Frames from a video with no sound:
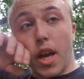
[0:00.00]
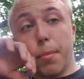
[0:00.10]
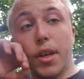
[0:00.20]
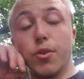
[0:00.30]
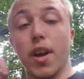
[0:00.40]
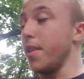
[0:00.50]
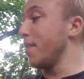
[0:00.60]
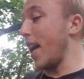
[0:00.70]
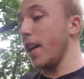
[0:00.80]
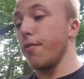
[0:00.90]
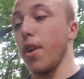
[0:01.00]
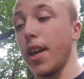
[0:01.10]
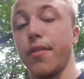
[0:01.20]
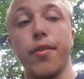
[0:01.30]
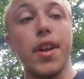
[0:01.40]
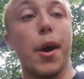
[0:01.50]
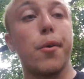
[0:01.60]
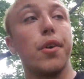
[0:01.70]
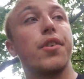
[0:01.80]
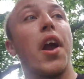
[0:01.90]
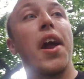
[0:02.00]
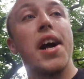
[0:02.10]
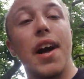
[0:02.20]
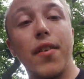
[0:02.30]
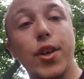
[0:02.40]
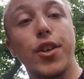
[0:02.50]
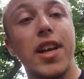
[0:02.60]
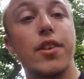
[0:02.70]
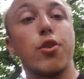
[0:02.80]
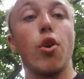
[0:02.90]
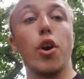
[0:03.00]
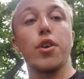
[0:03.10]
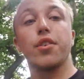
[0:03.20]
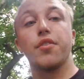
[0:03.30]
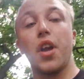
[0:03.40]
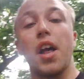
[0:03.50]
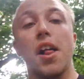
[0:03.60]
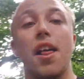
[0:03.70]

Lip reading: literally having a sign of relief now because I've literally had to cross